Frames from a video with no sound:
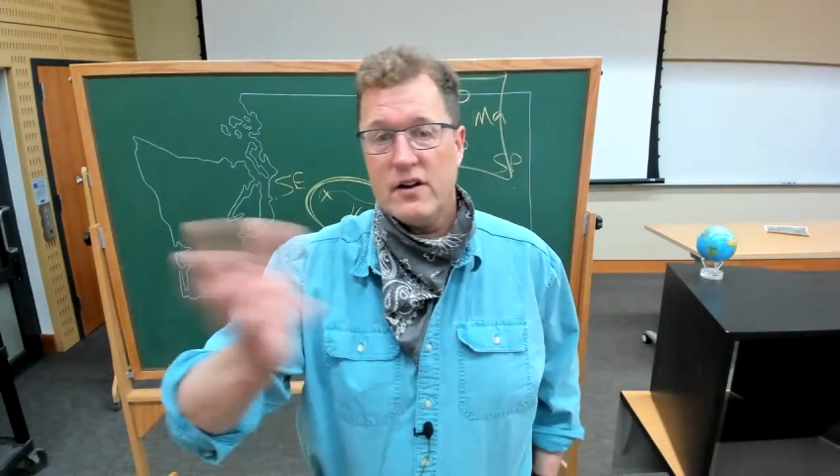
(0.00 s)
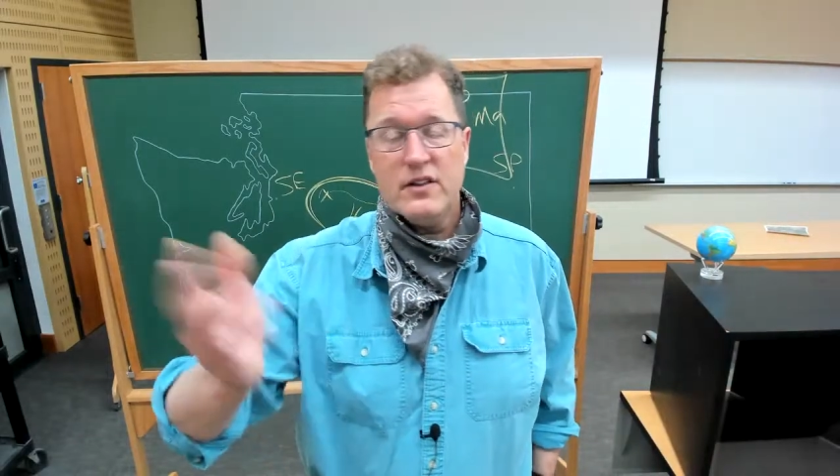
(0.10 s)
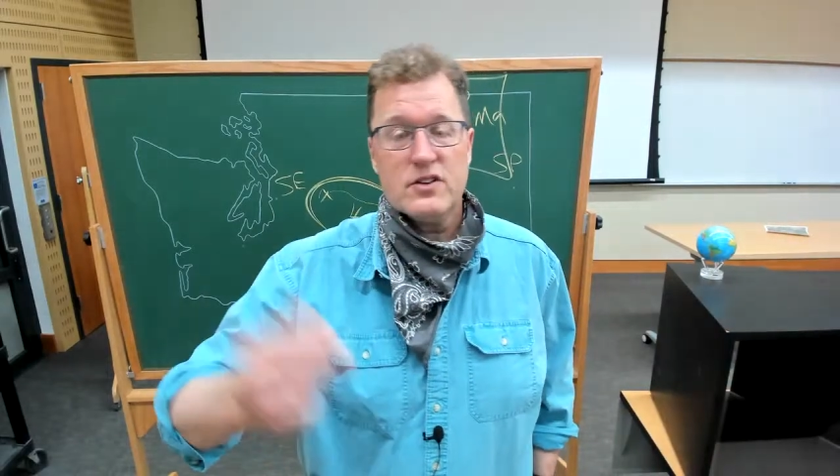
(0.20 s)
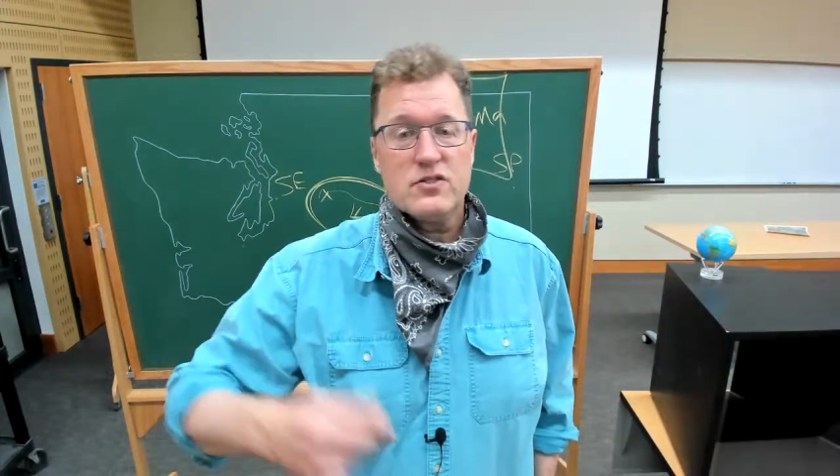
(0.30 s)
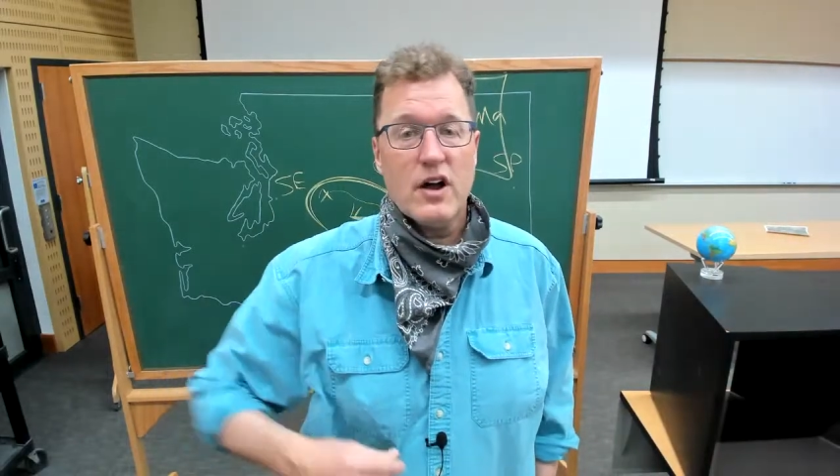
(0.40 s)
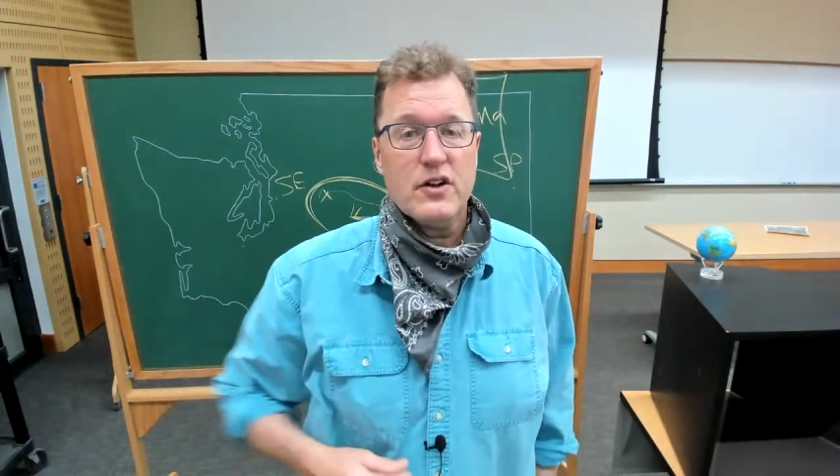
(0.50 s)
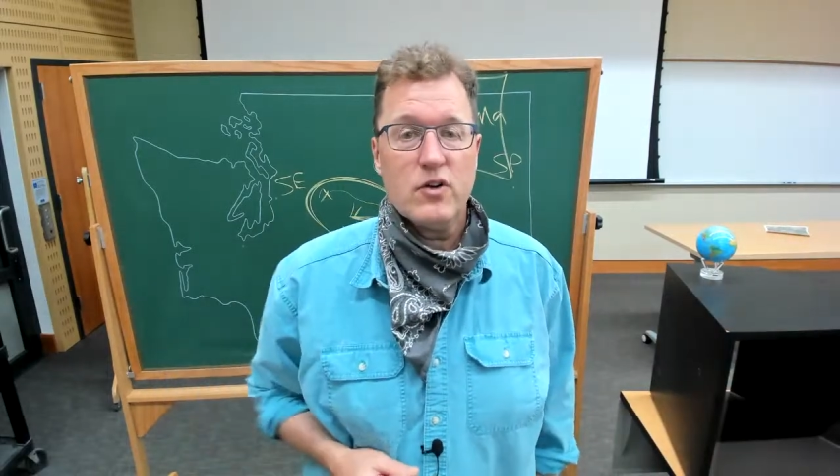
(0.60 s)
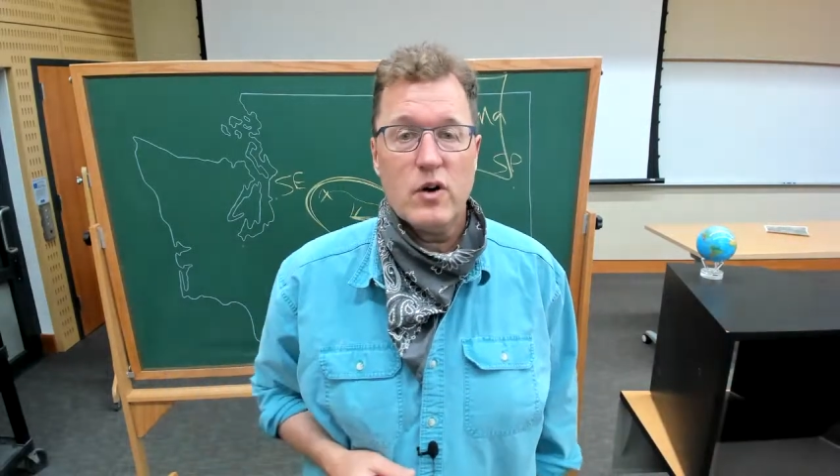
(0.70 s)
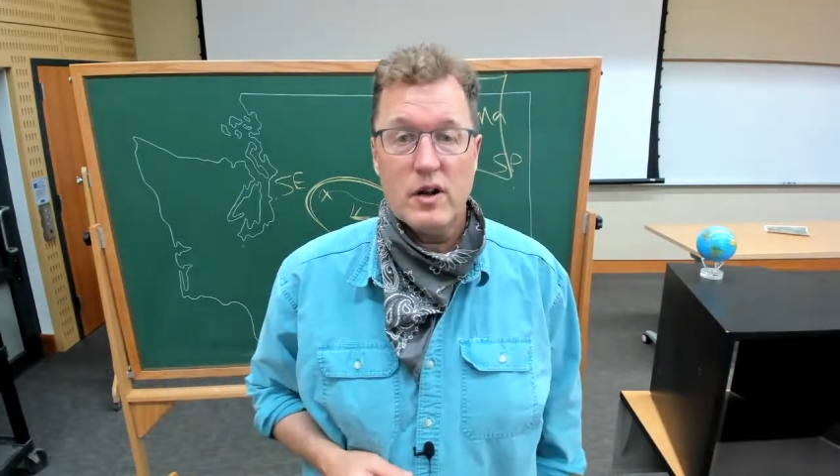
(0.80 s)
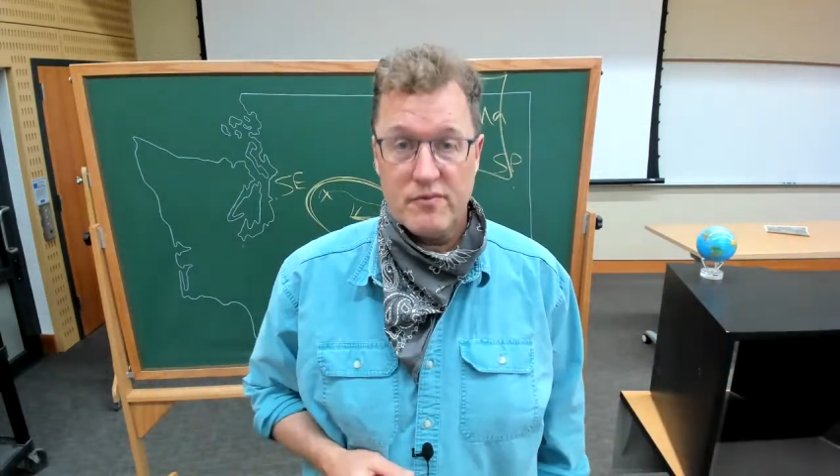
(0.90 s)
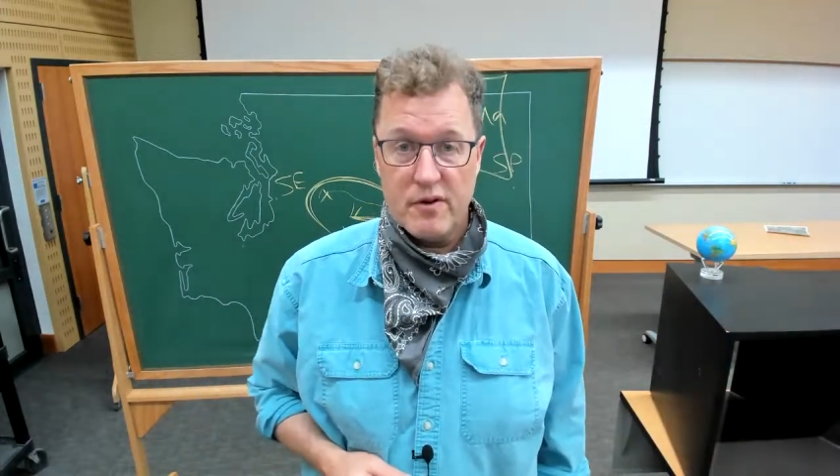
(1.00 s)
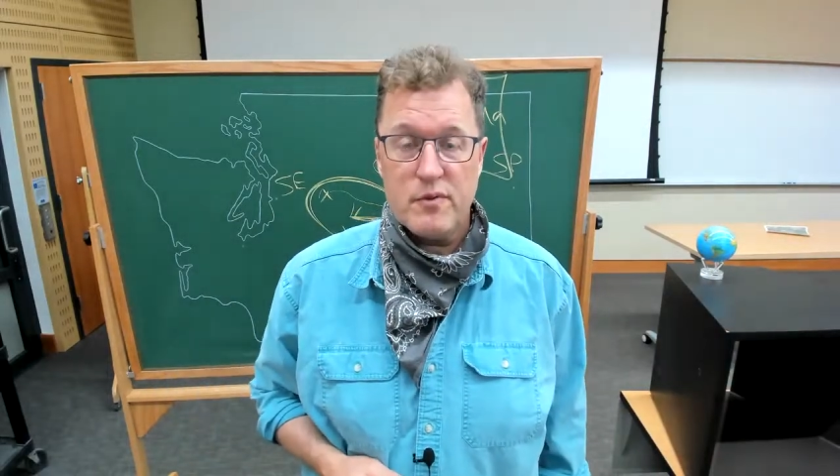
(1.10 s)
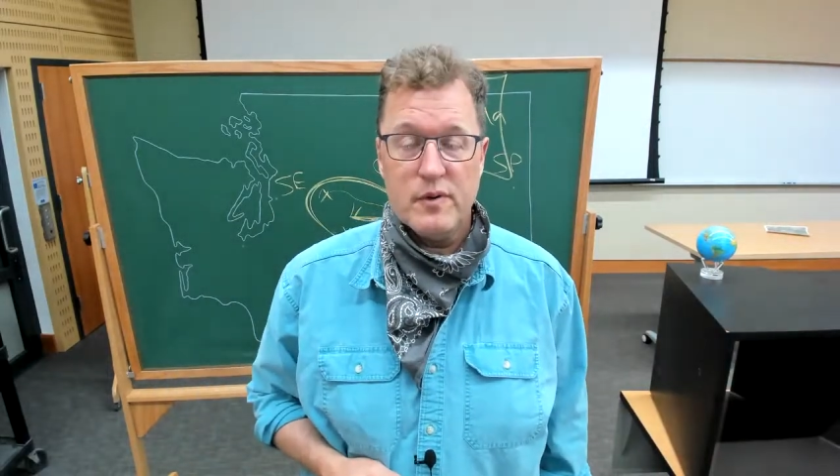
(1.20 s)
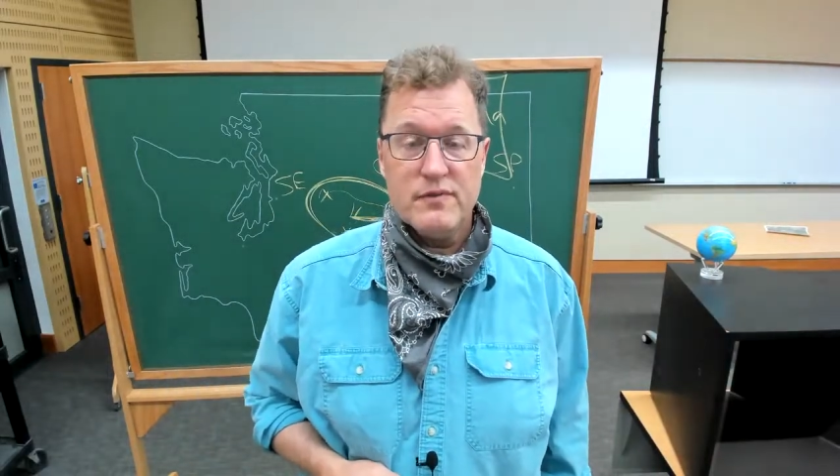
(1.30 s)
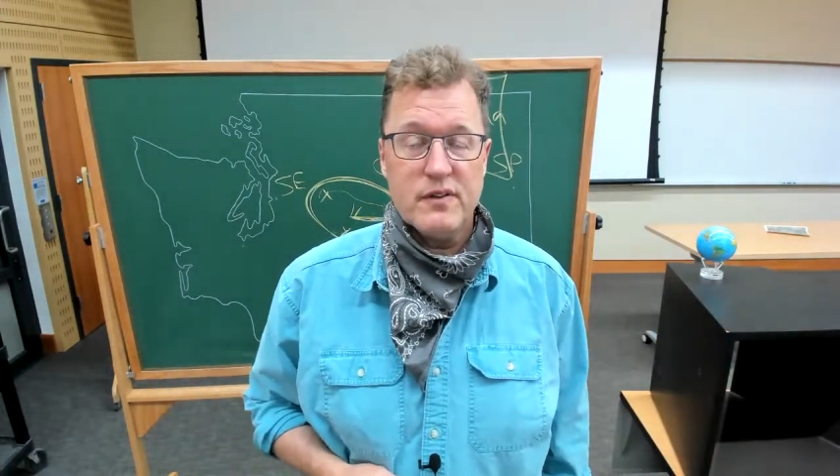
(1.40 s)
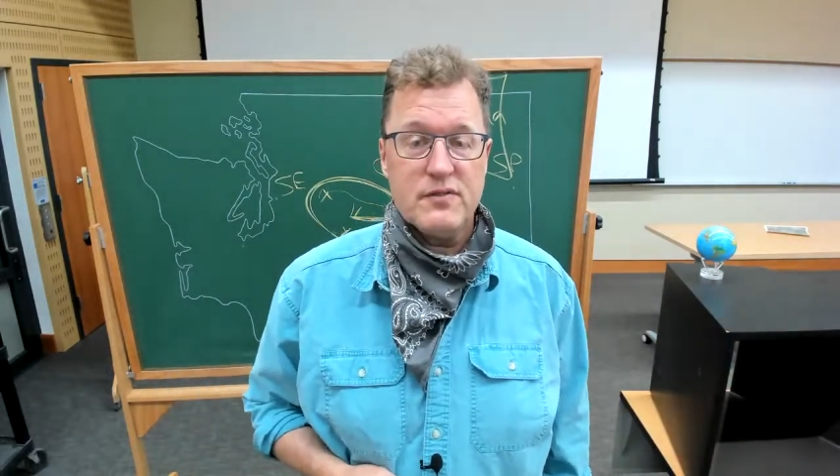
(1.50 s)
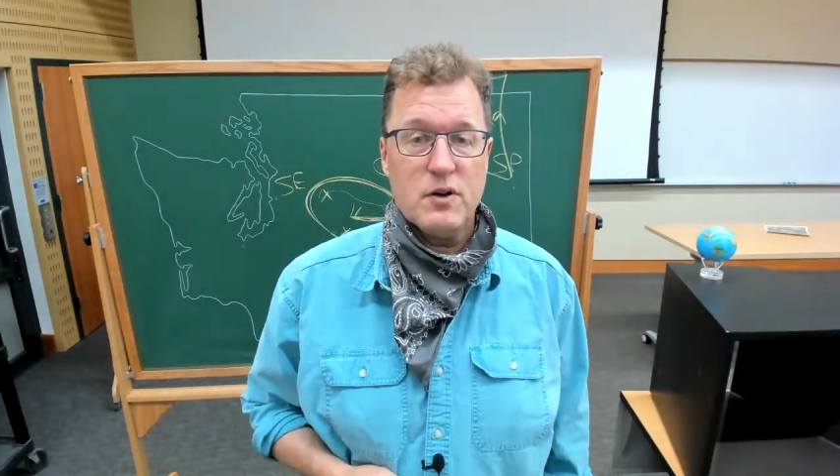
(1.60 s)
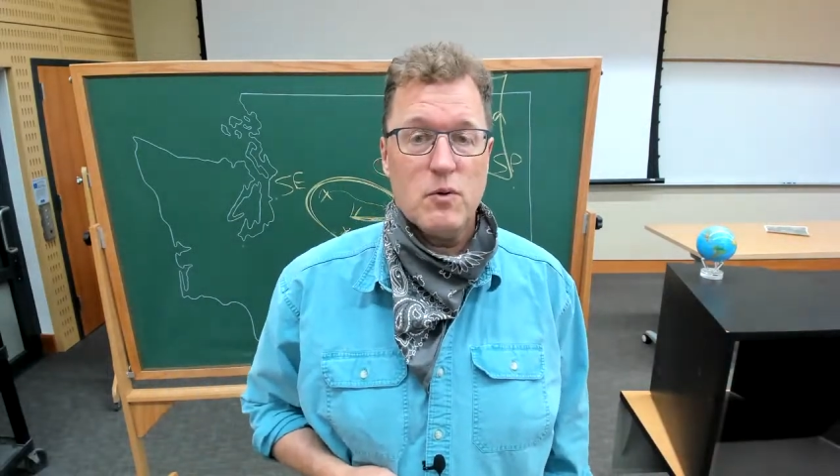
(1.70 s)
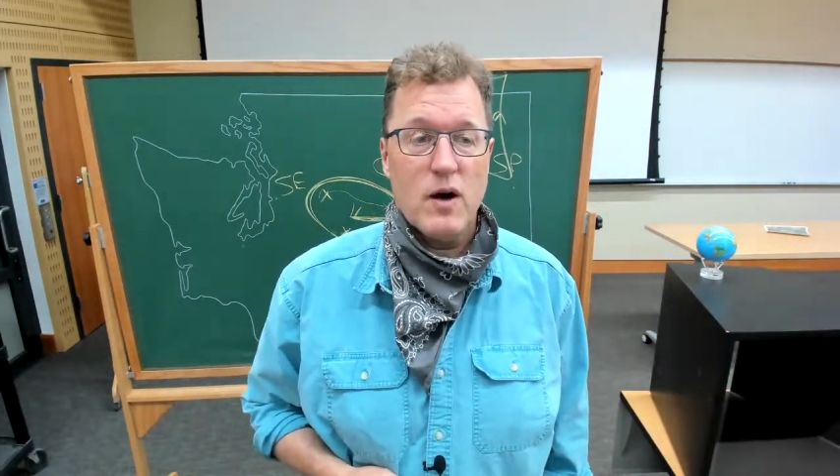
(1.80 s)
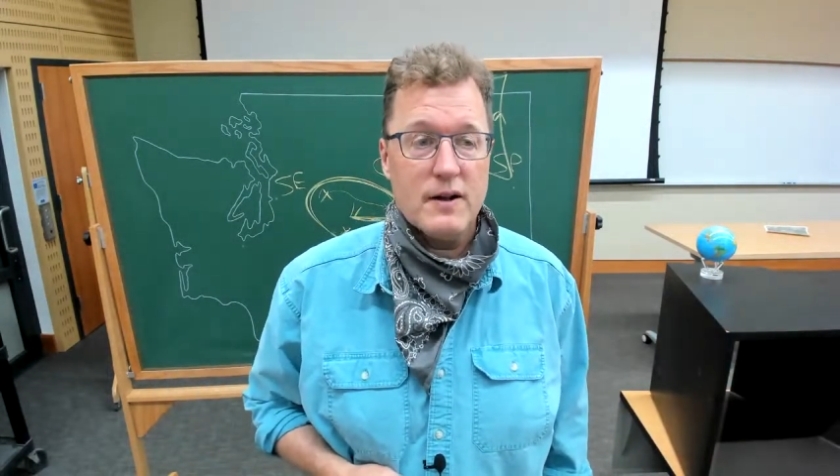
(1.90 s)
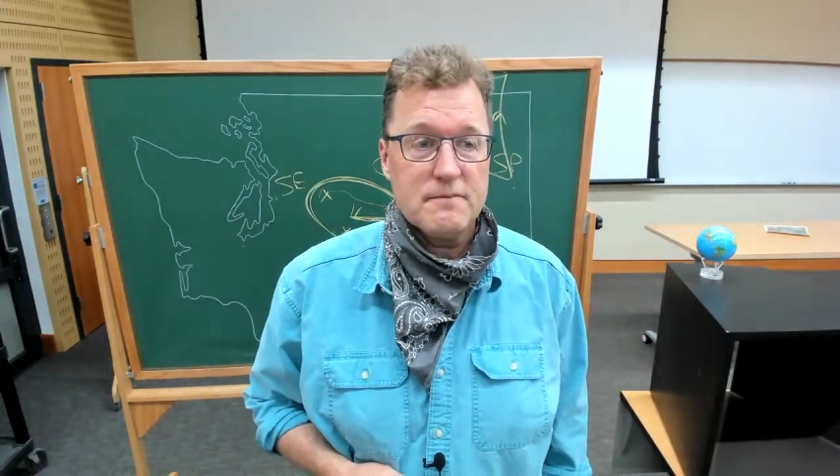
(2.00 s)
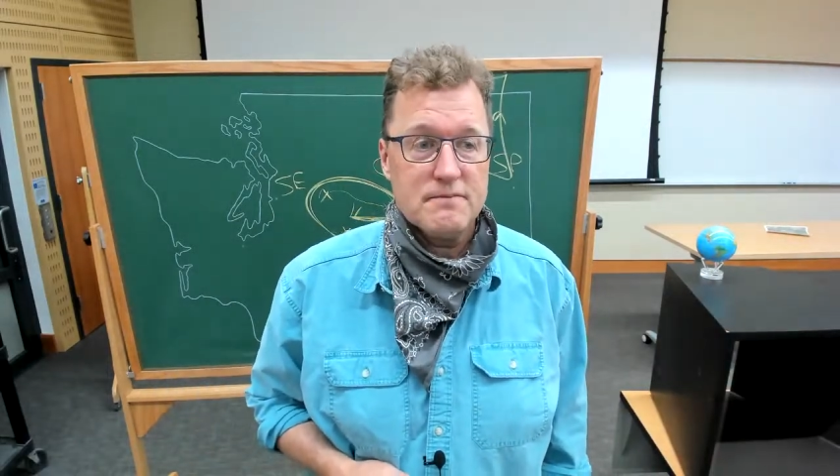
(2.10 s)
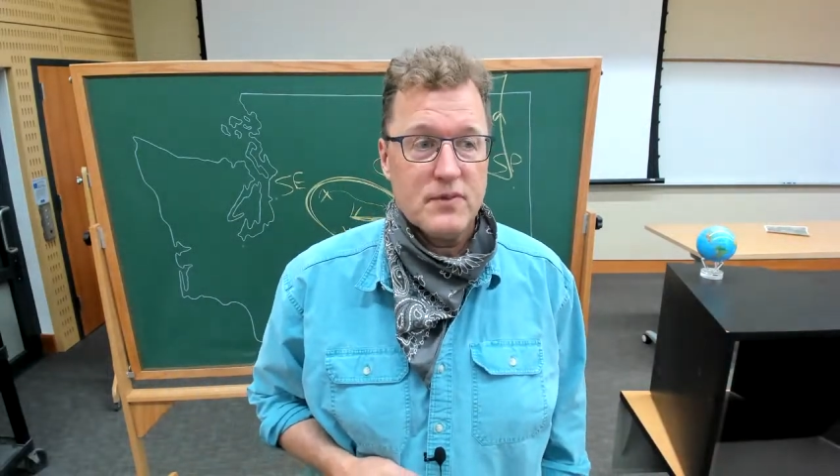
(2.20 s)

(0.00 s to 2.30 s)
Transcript: in this auditorium for 351.